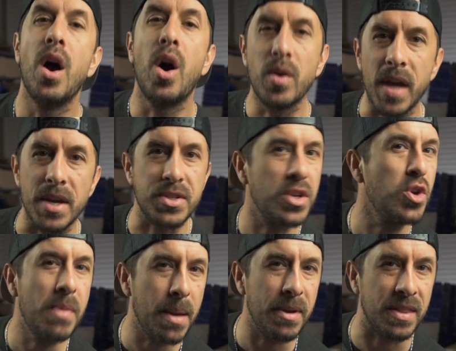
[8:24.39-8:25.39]
Okay, so you
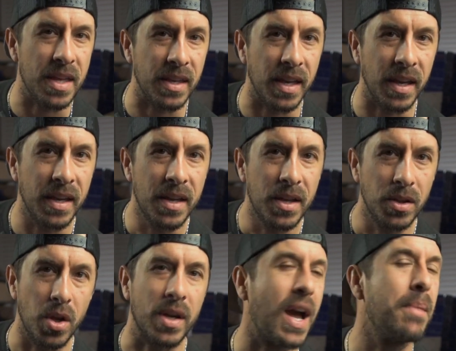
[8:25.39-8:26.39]
may be thinking,
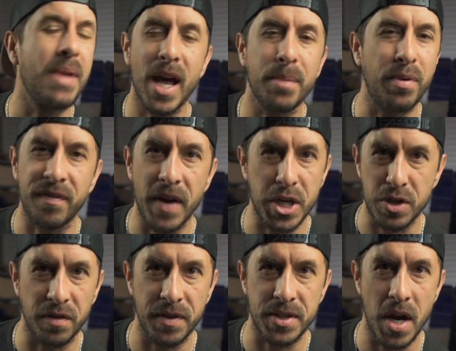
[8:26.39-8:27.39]
look, I'm not a
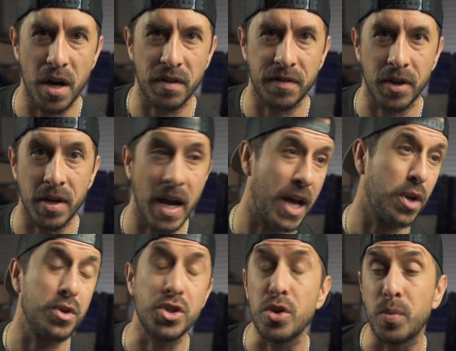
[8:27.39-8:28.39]
professional photographer. I
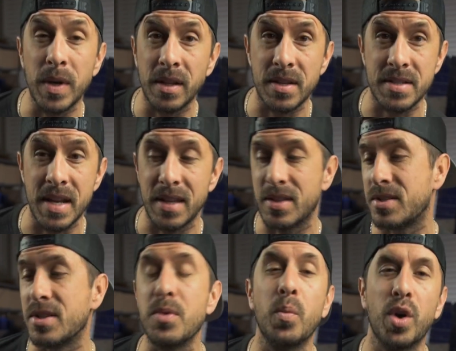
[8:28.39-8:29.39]
don't shoot real estate. This
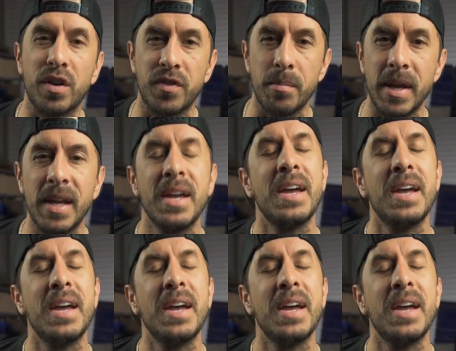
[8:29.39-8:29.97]
doesn't work for me.